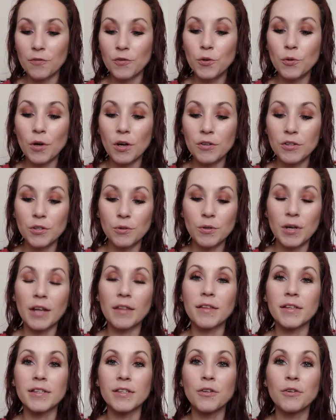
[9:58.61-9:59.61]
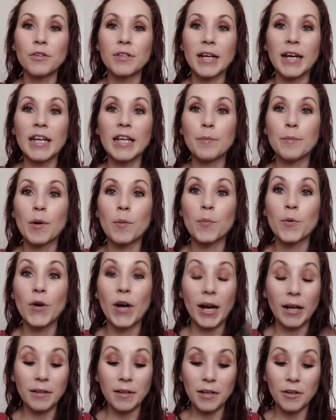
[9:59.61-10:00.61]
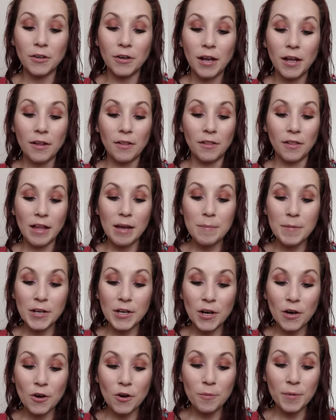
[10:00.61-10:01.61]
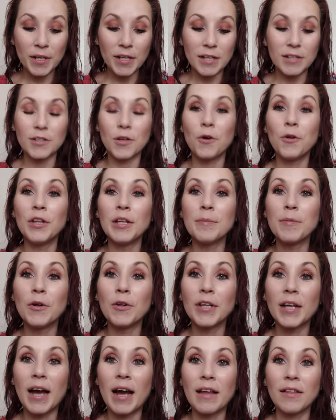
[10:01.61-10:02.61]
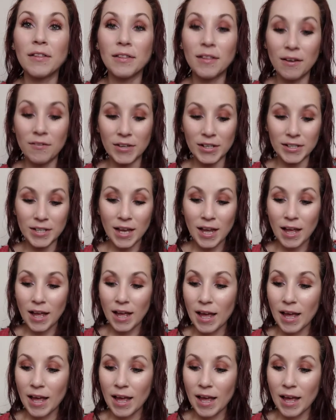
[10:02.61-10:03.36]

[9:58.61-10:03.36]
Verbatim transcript: If you also got this little tiny purple highlighter, let me know because holy moly, I love it.